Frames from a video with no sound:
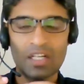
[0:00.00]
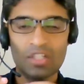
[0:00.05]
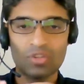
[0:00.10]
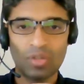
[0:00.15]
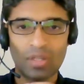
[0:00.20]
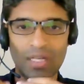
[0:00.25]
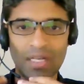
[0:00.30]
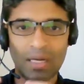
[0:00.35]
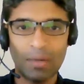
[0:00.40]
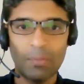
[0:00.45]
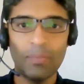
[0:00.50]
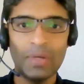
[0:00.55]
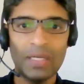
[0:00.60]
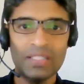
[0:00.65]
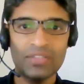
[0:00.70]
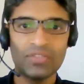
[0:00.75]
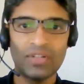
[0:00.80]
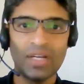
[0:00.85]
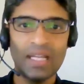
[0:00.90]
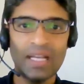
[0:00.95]
So the
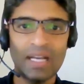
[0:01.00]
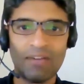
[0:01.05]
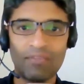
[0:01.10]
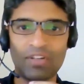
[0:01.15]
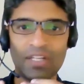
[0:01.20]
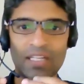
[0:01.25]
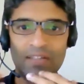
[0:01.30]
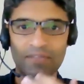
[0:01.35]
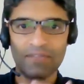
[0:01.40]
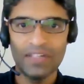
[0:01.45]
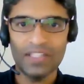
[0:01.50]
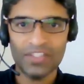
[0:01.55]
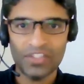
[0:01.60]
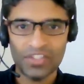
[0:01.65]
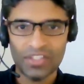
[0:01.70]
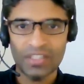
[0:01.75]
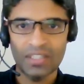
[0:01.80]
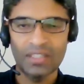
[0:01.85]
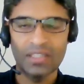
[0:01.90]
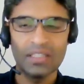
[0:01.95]
companies really have to
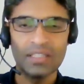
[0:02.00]
invest